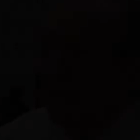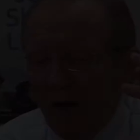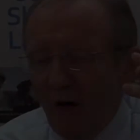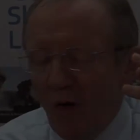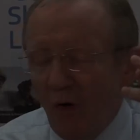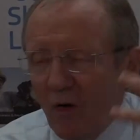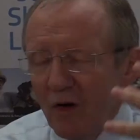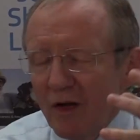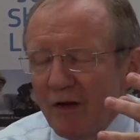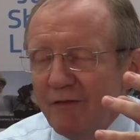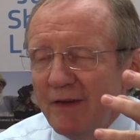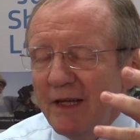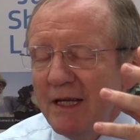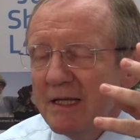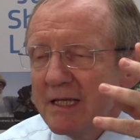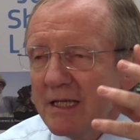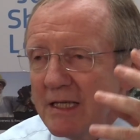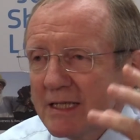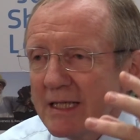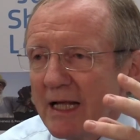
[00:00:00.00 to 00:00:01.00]
All of
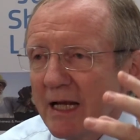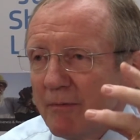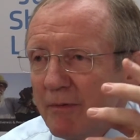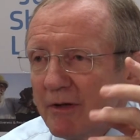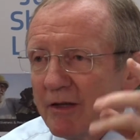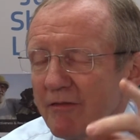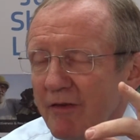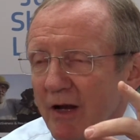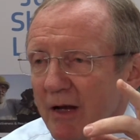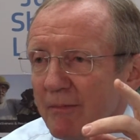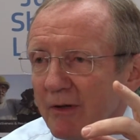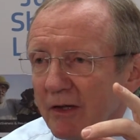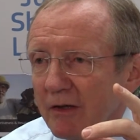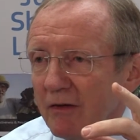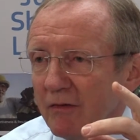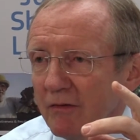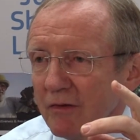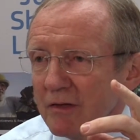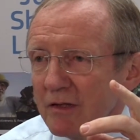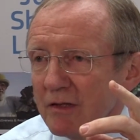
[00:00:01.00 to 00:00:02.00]
these sustainable development
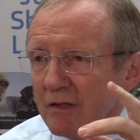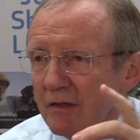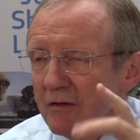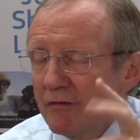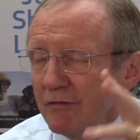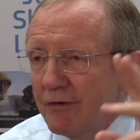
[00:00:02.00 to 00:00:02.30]
goals,